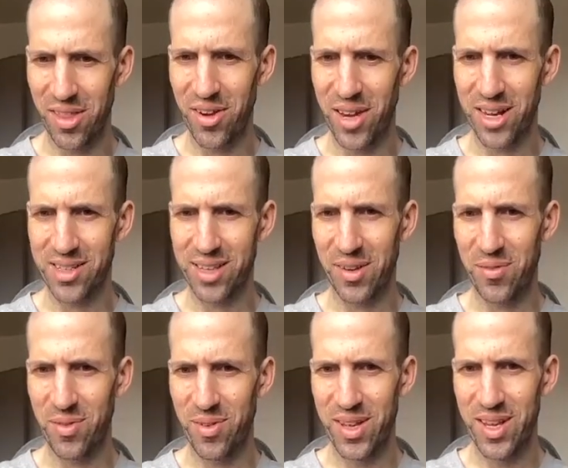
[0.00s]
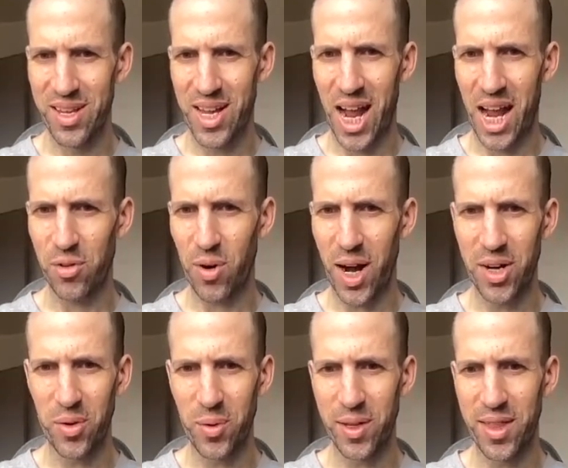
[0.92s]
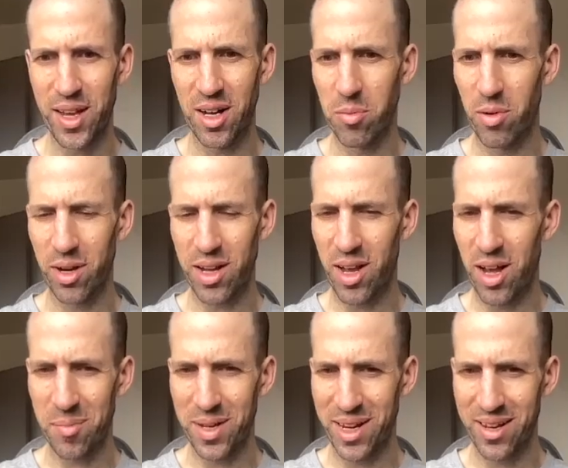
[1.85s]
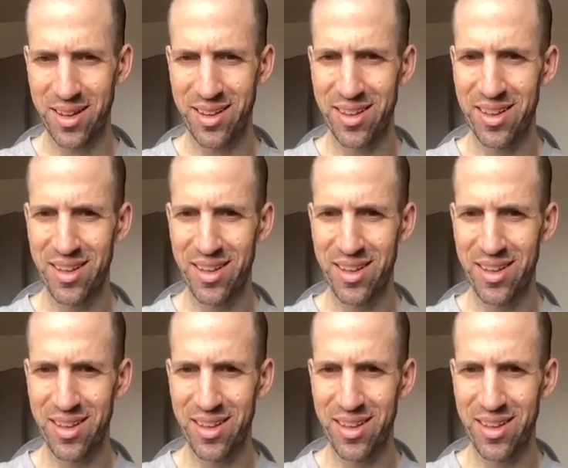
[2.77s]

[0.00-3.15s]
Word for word: day because I've I tried to read the Hellboy comic